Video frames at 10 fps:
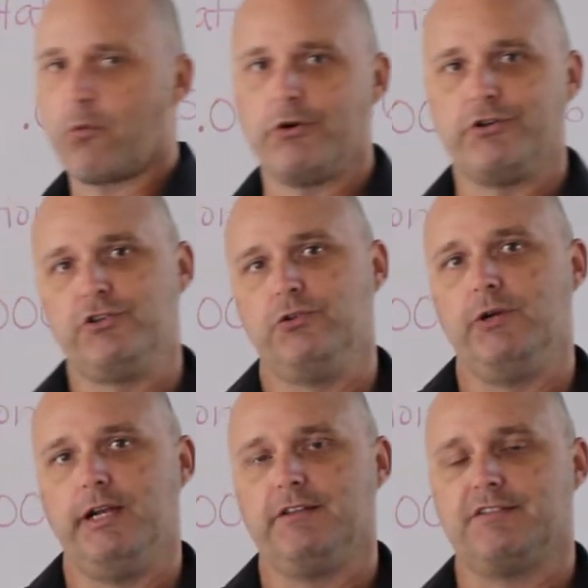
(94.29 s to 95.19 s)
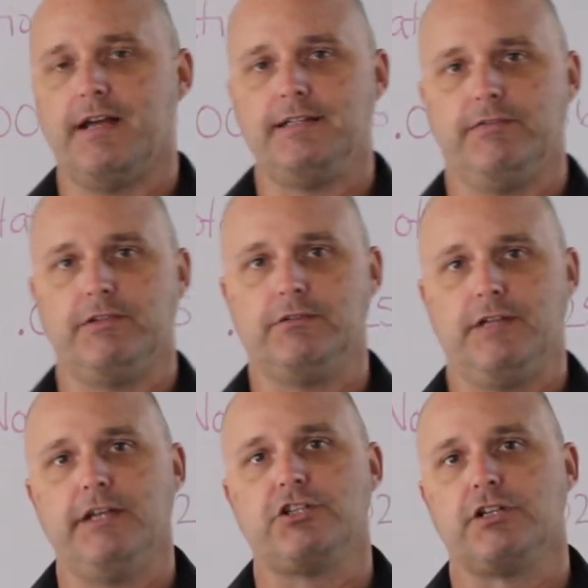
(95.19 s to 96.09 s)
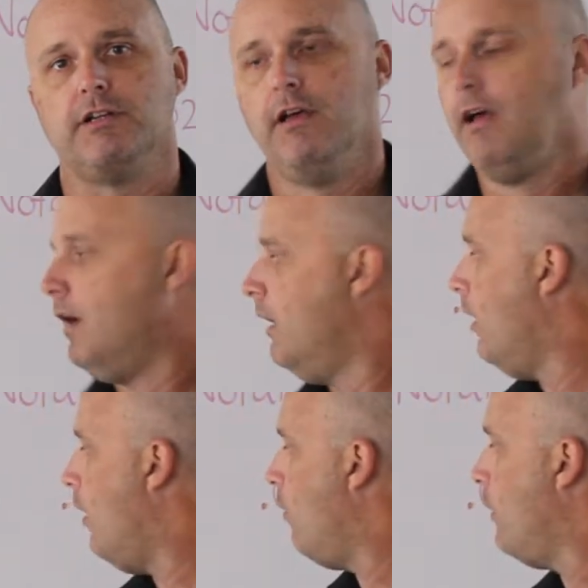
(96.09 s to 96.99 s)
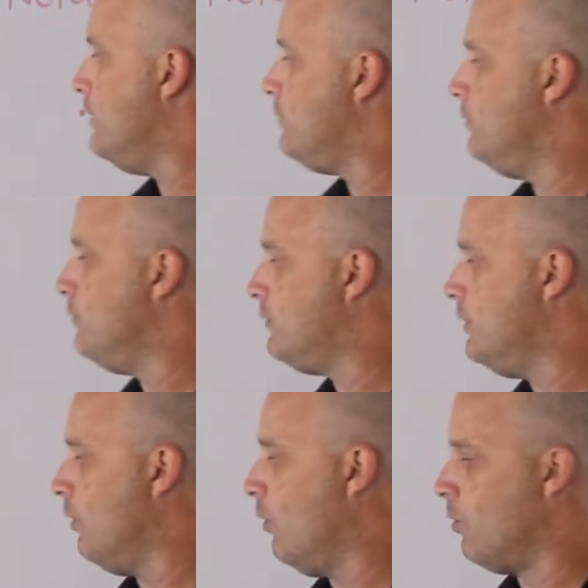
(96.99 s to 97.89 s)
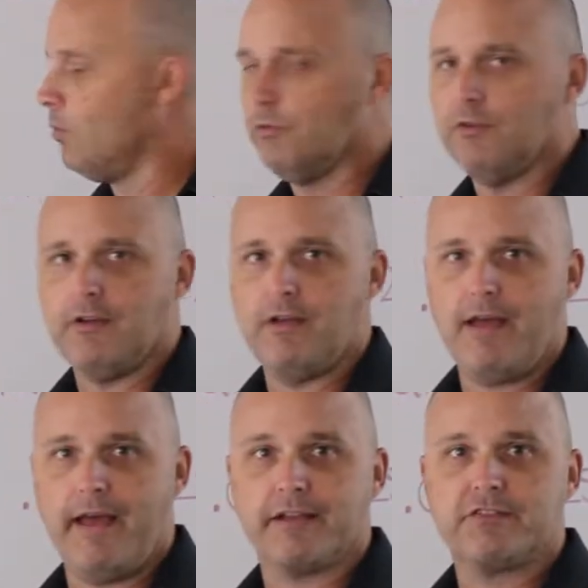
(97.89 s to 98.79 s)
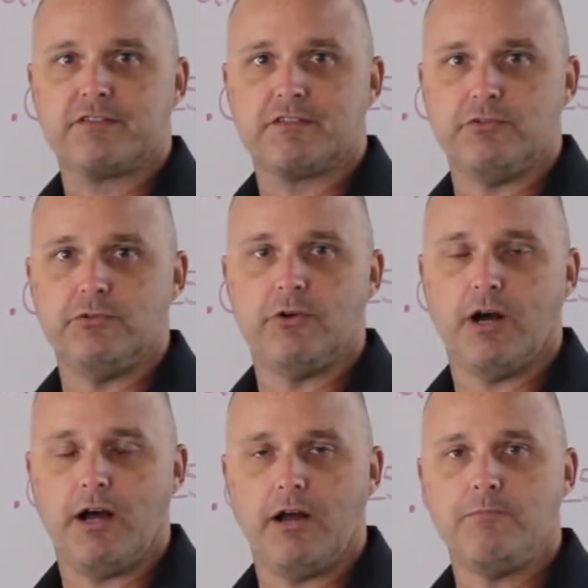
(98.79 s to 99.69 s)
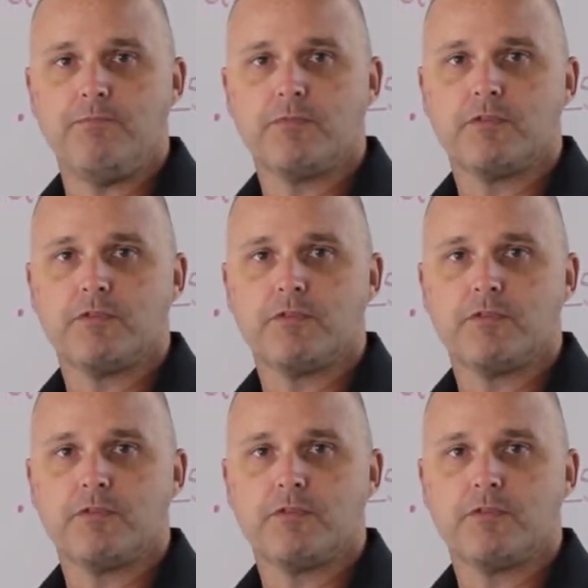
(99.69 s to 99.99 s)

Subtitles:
we're doing scientific notation, always use the old x to